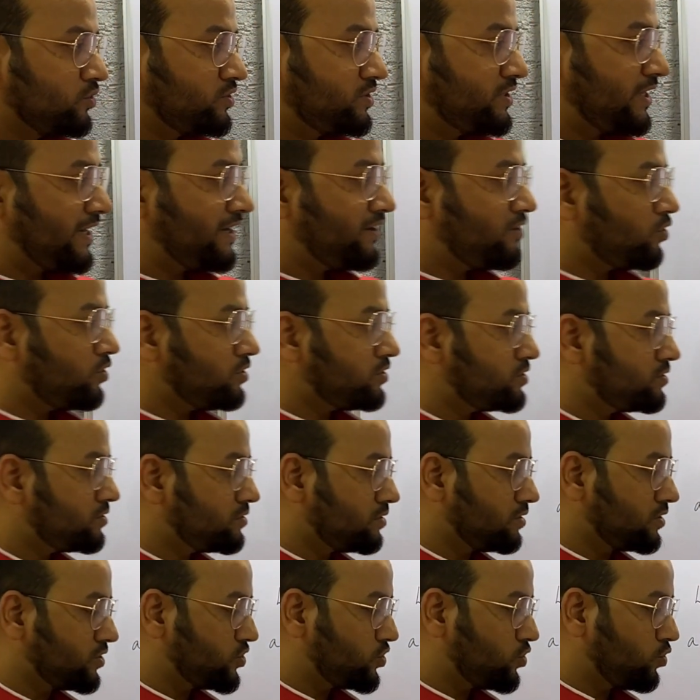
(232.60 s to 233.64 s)
So Z
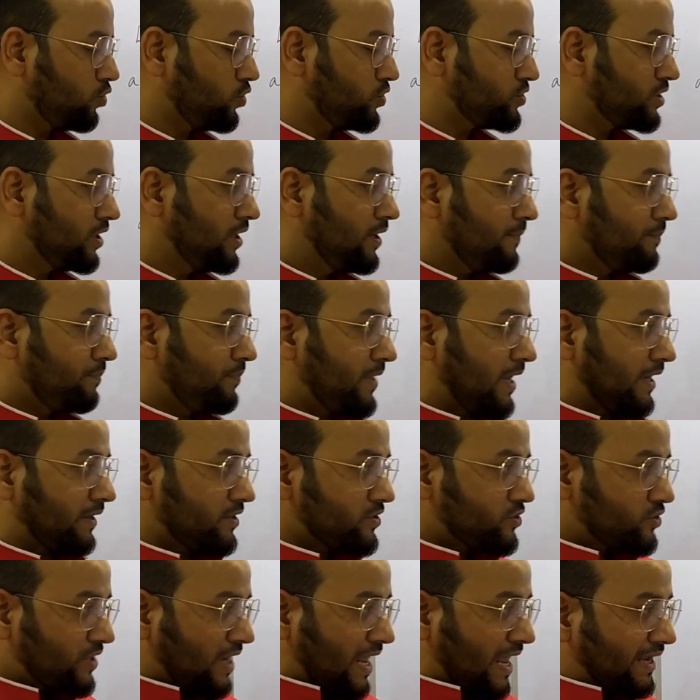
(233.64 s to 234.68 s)
naught shows that the
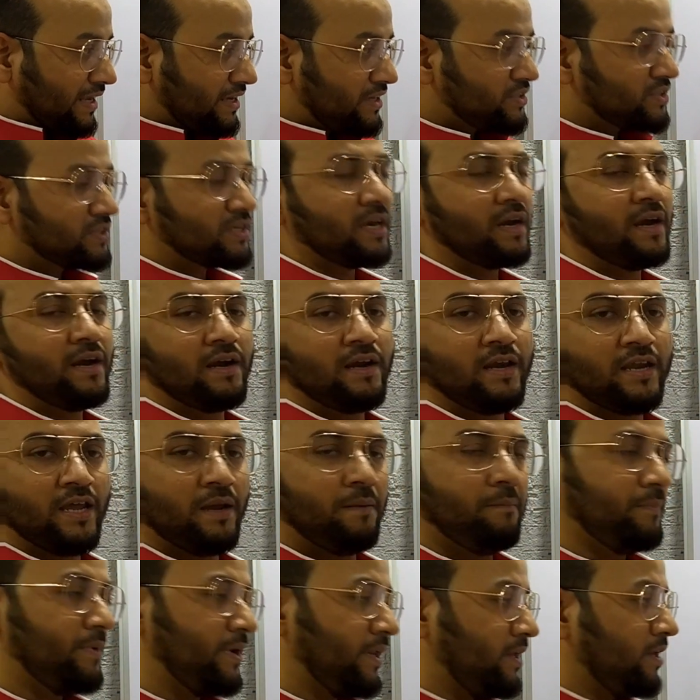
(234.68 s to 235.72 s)
stack is currently
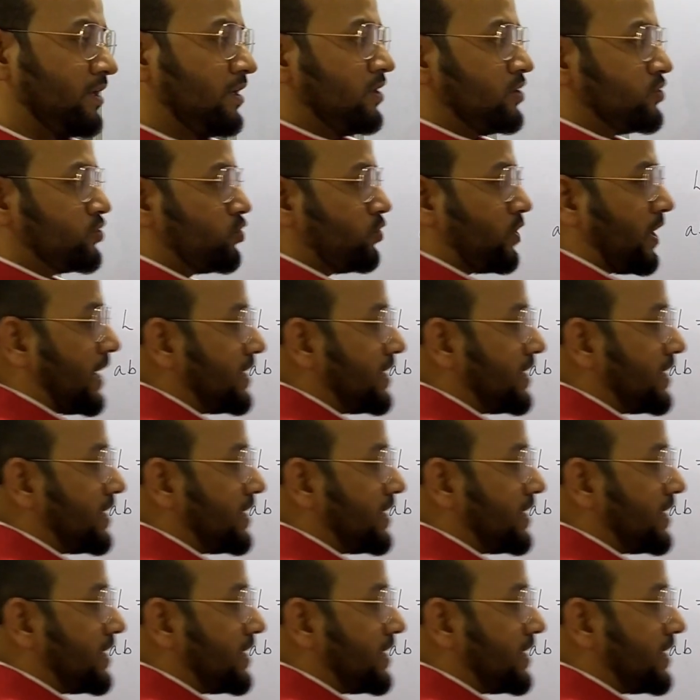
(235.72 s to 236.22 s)
empty. So